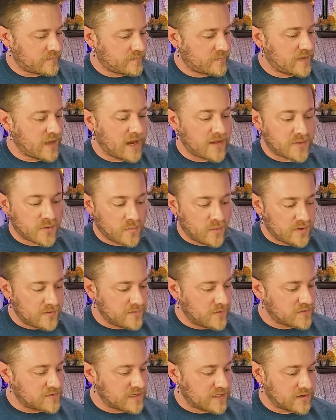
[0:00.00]
Neither one
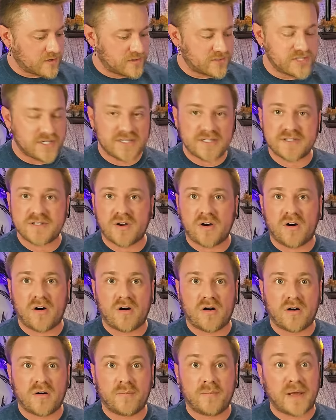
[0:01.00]
of those energies
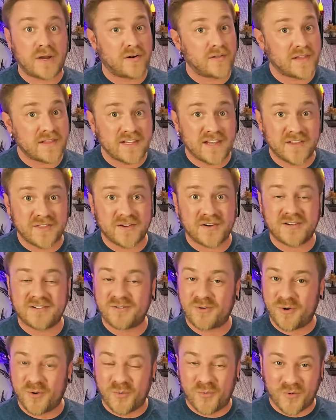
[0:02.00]
are better than the other
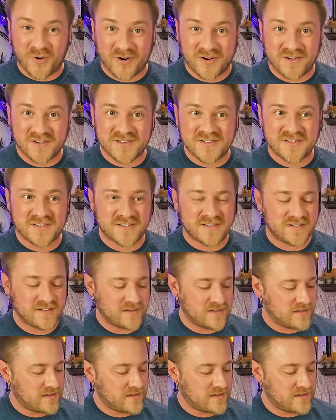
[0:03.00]
or worse,